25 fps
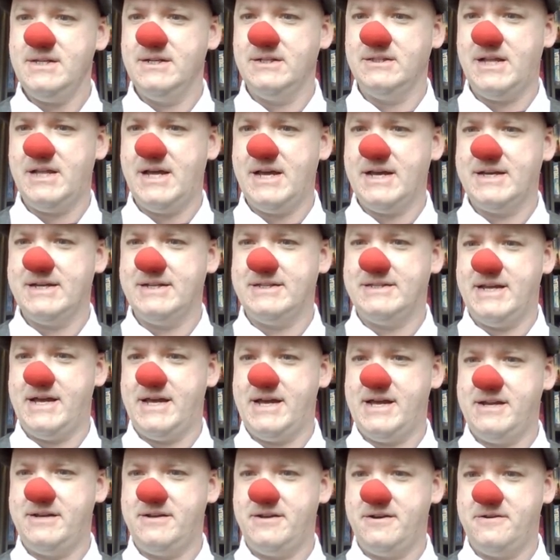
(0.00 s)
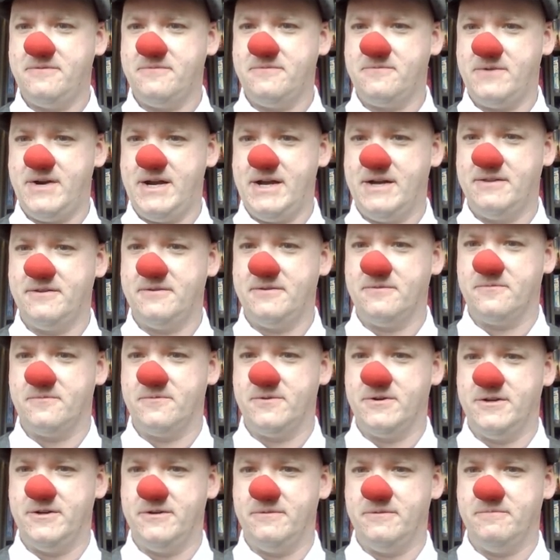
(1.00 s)
Like a dado round the
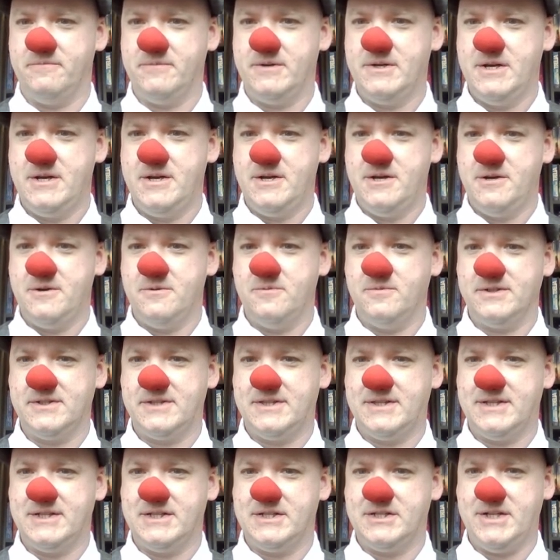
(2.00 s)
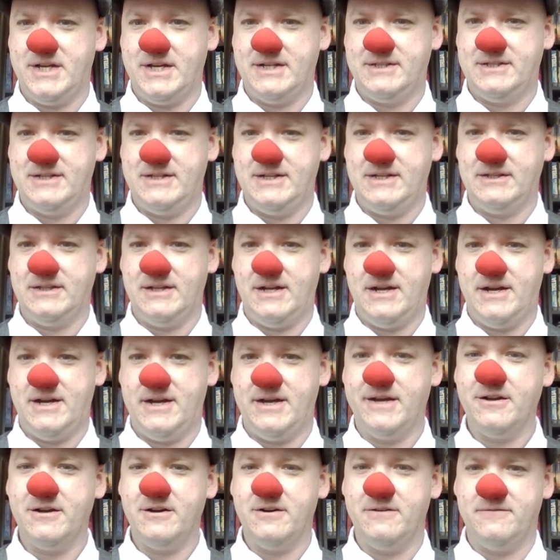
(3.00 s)
room was the jutting
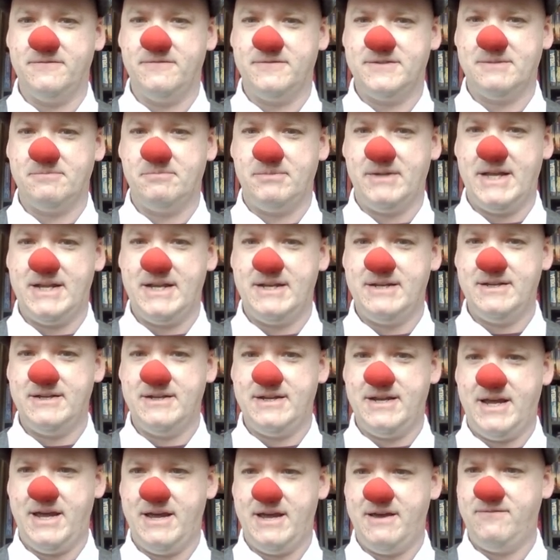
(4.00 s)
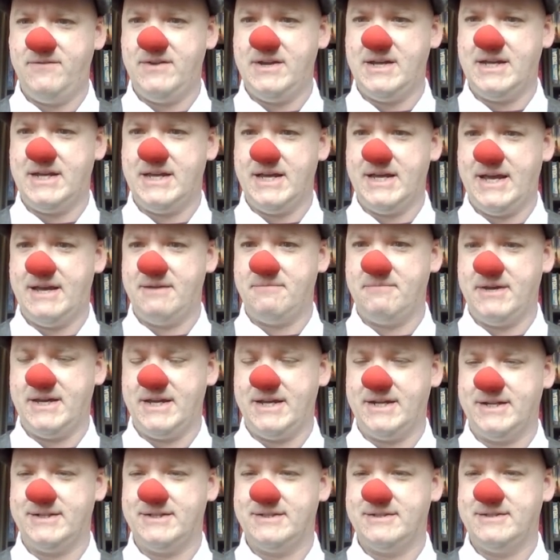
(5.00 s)
line of splendid heavy game
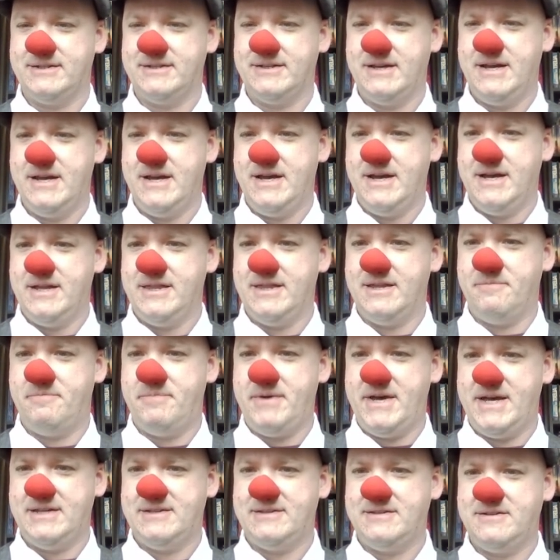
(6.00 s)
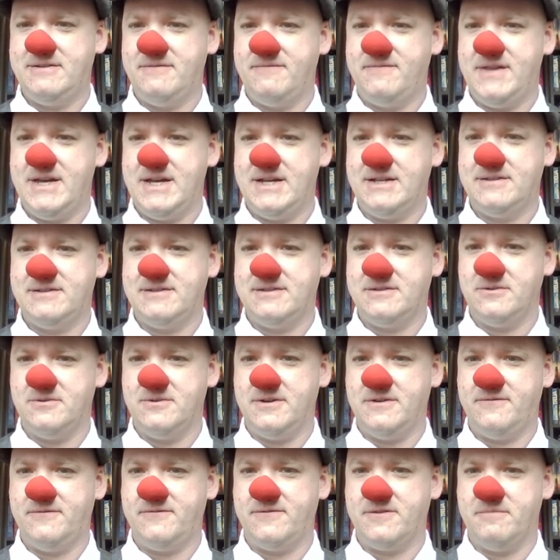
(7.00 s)
heads, the best of their
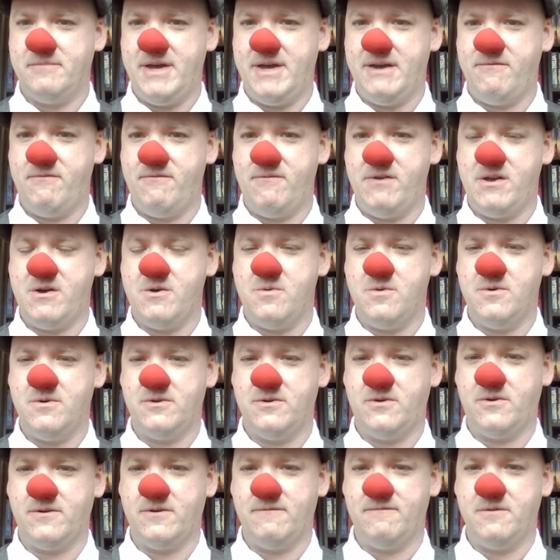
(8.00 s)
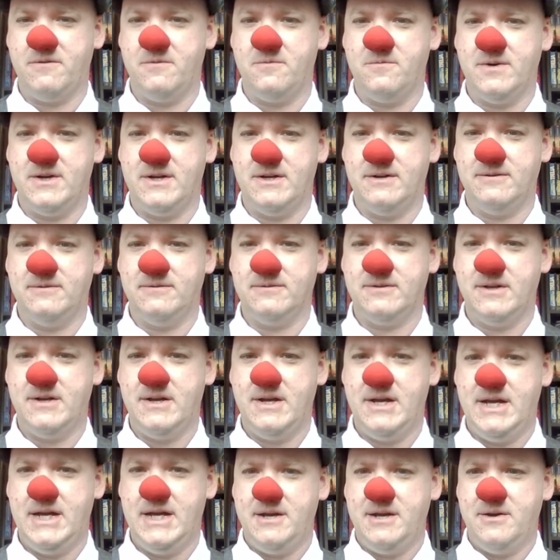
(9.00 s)
sort from every quarter of the world,
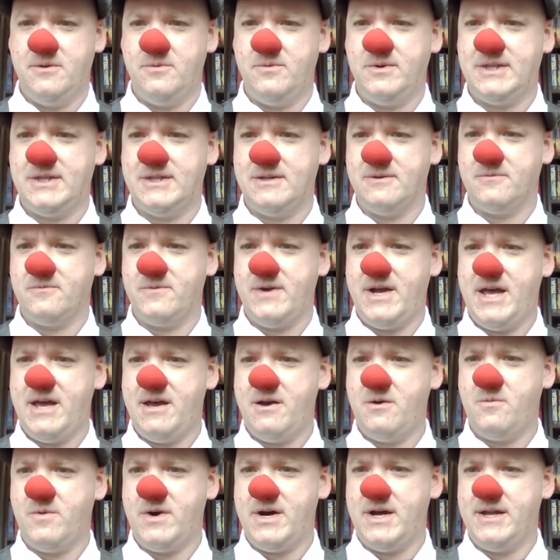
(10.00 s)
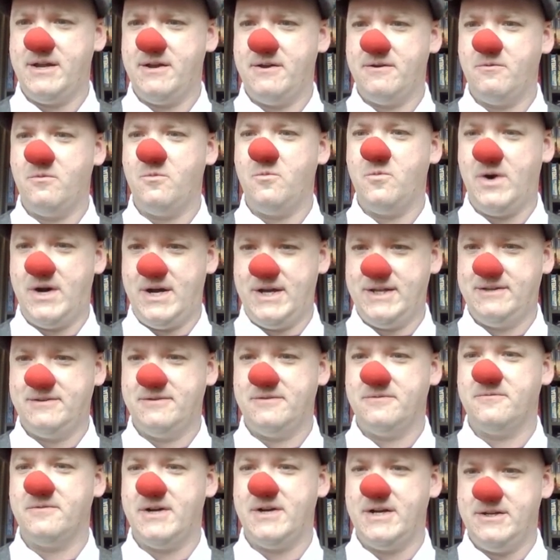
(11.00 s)
with the rare white
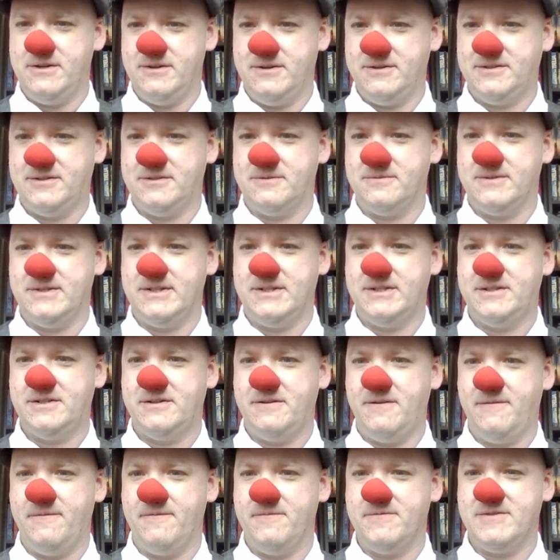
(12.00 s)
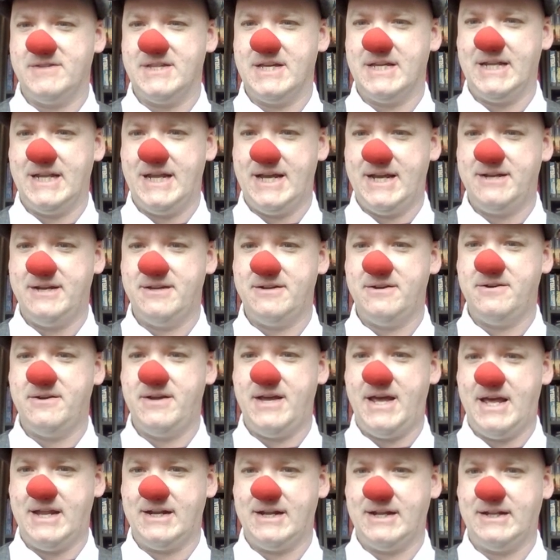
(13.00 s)
rhinoceros of the Lado
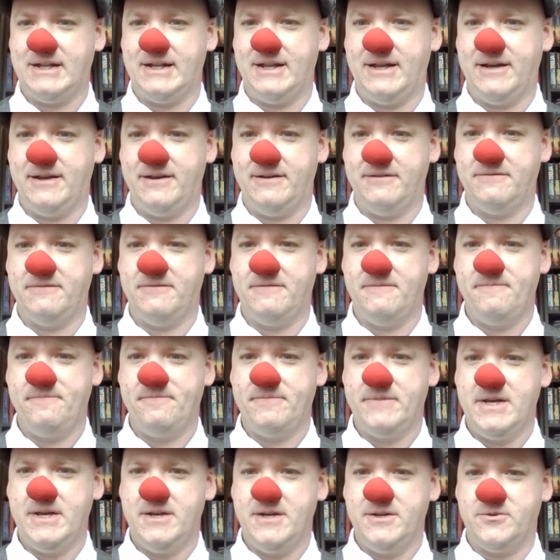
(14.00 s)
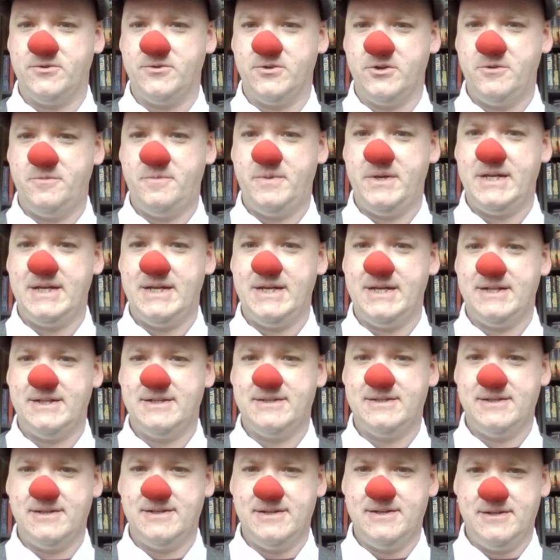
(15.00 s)
enclave drooping
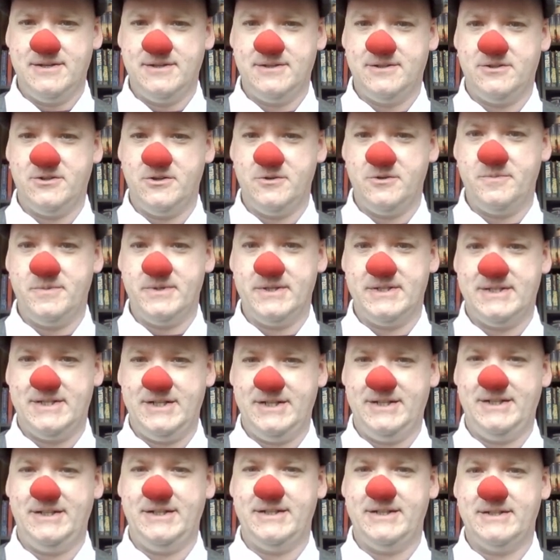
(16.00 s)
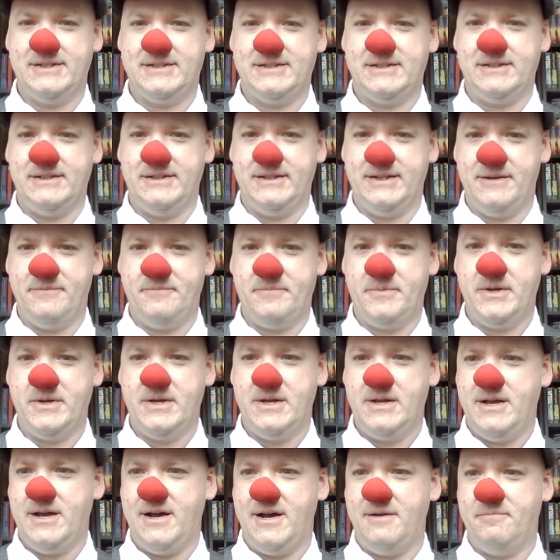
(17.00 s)
its supercilious lip
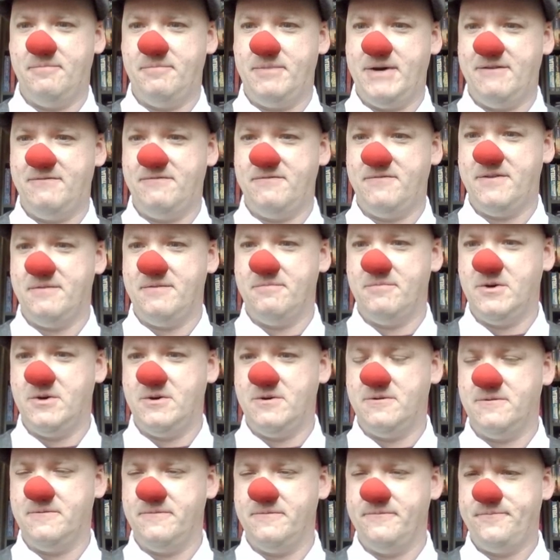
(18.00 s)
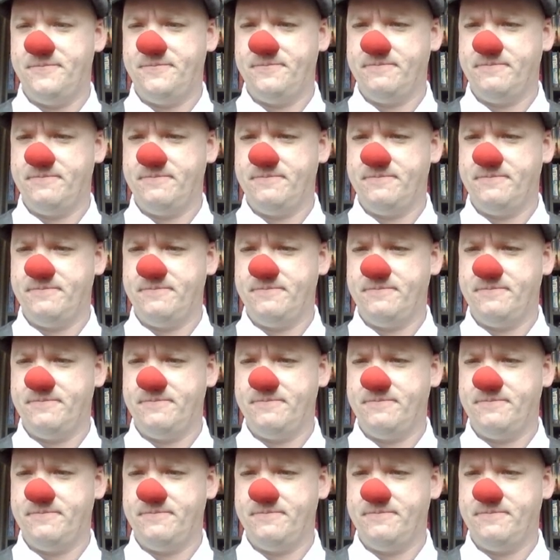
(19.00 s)
above them all.